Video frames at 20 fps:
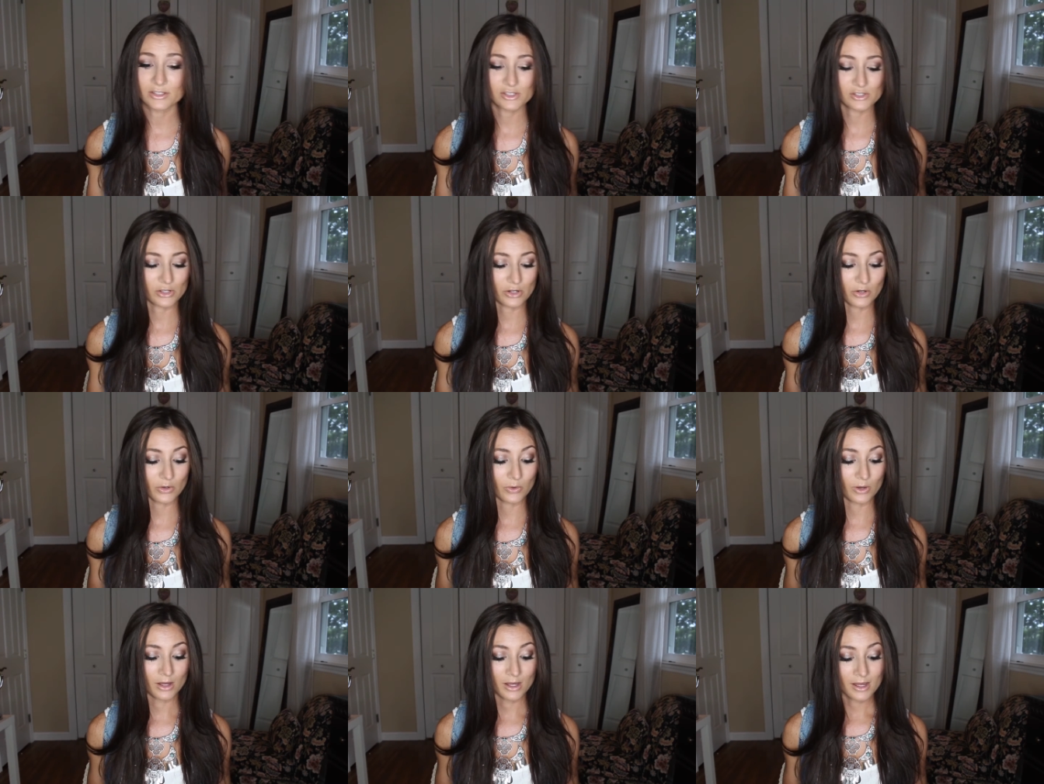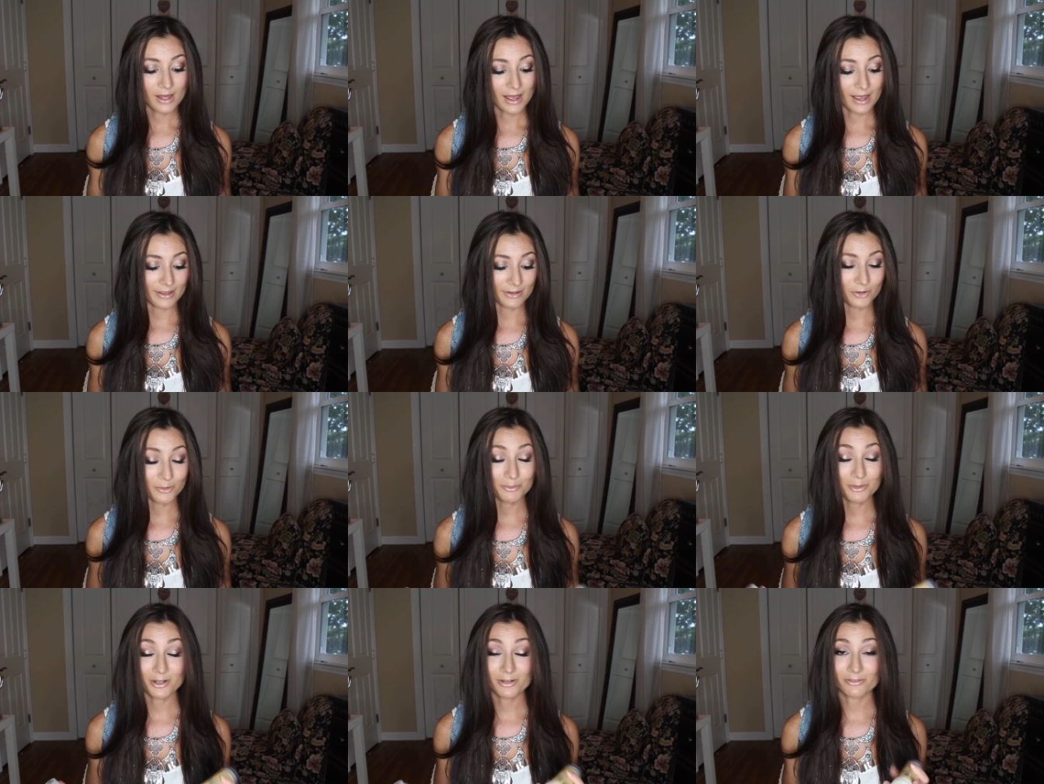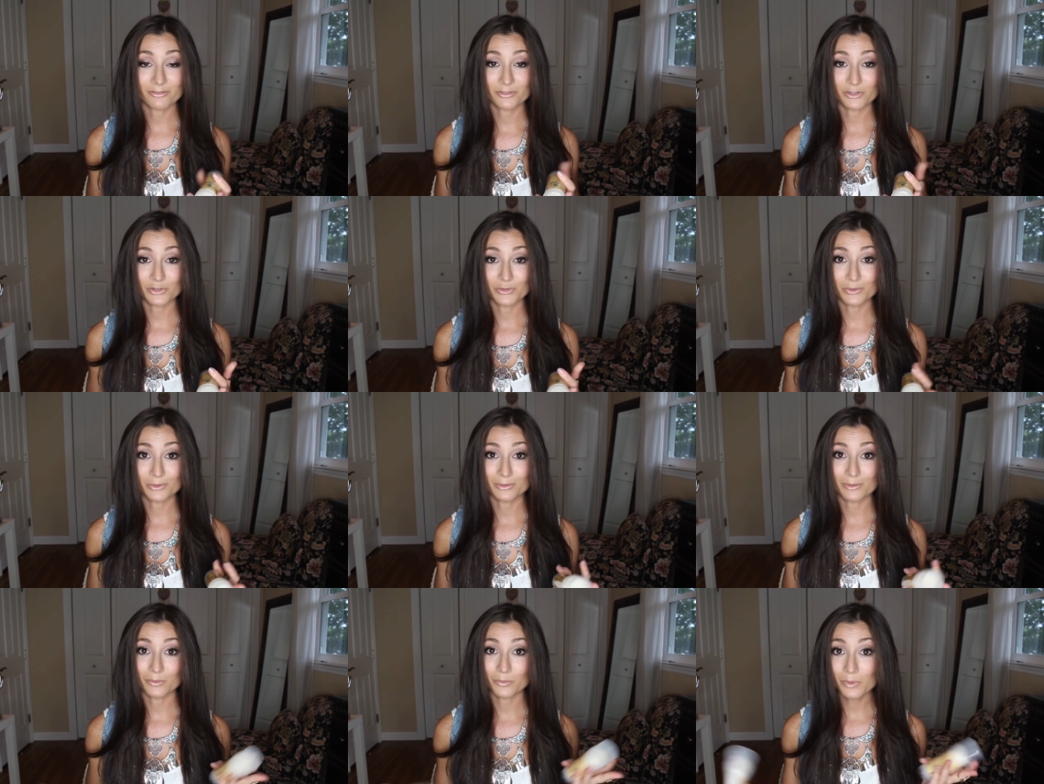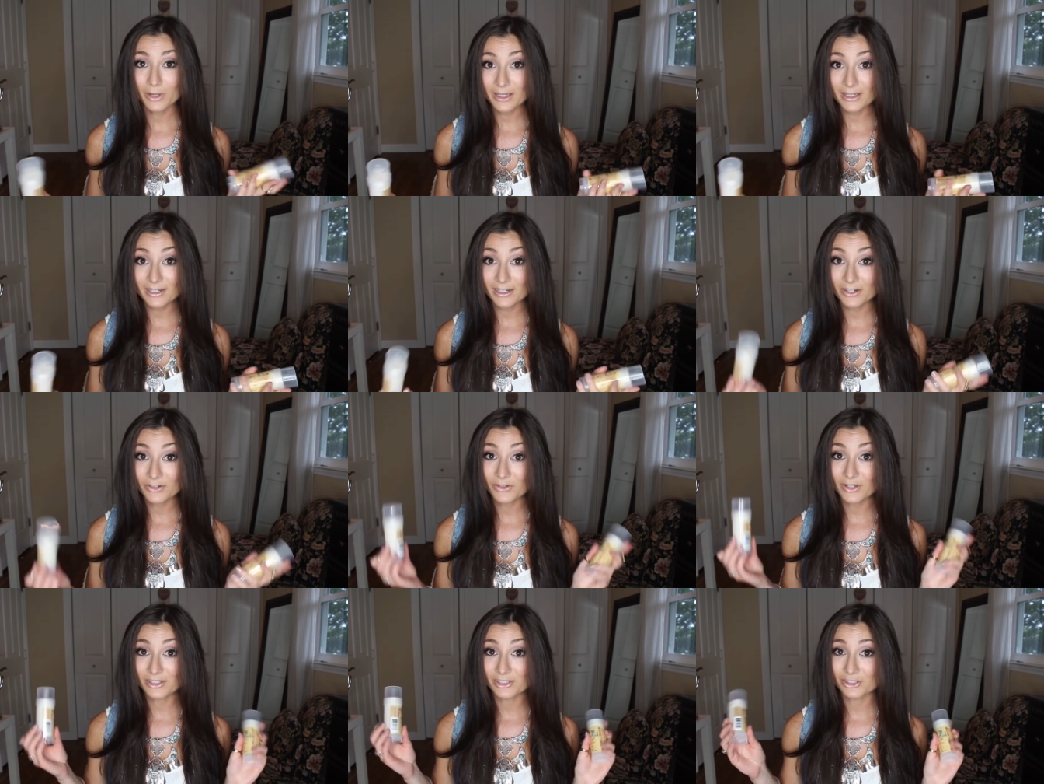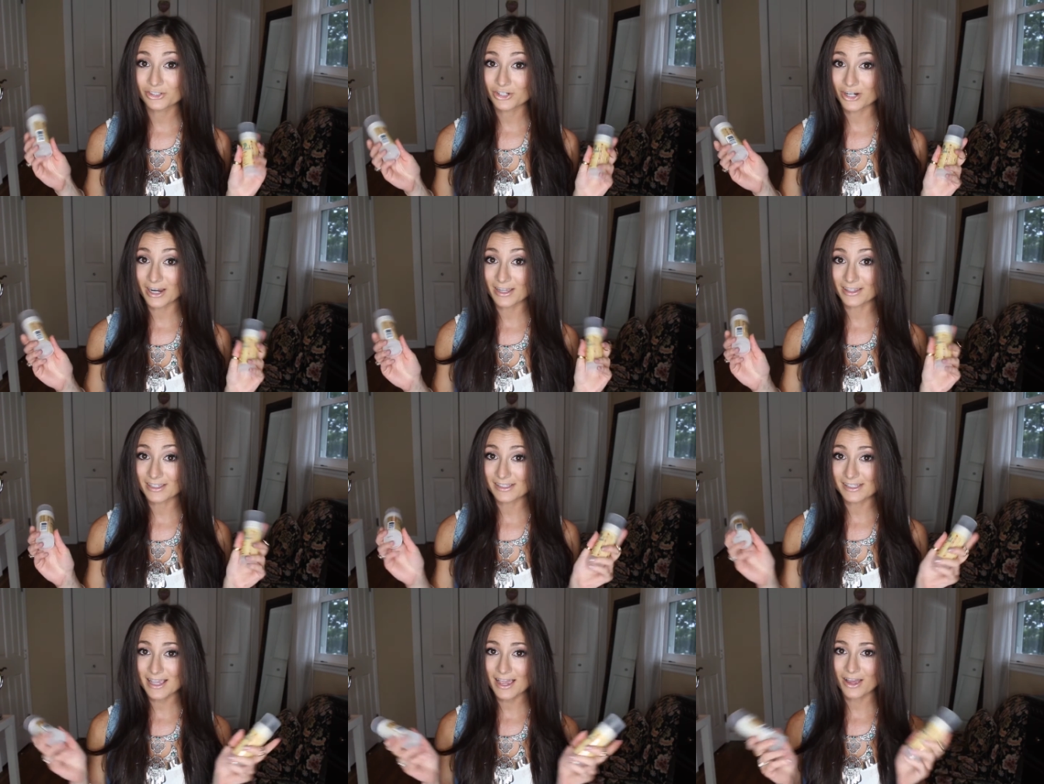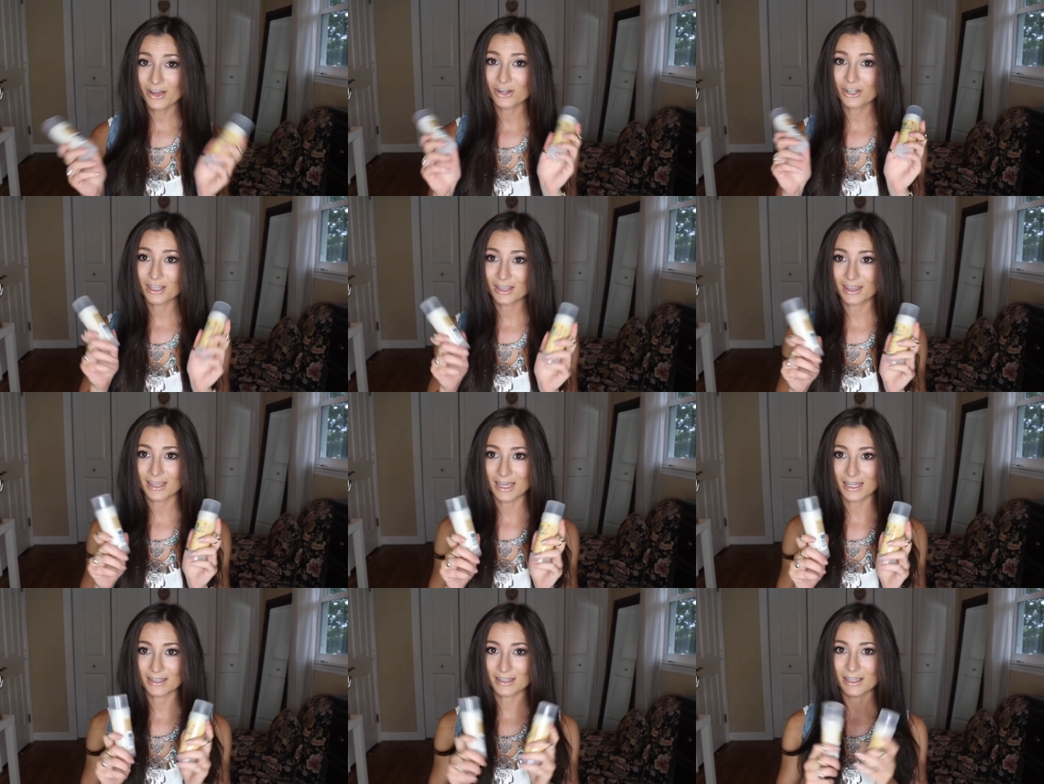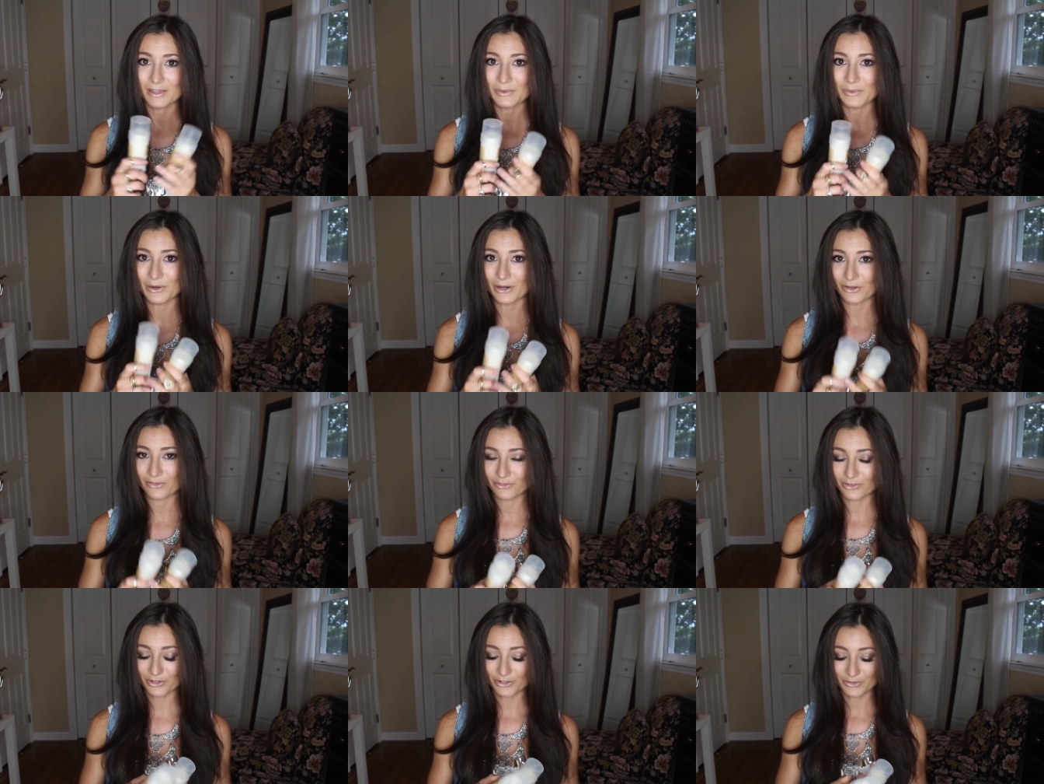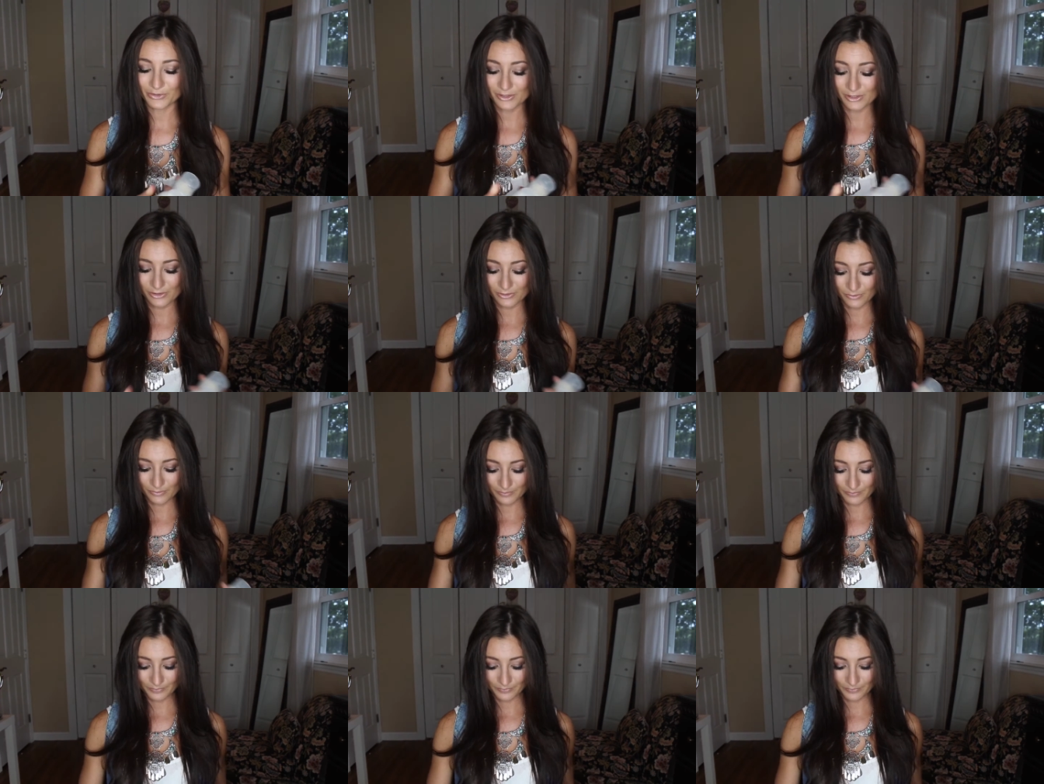so I hope that if you win and you get to try these out, that they work for you too.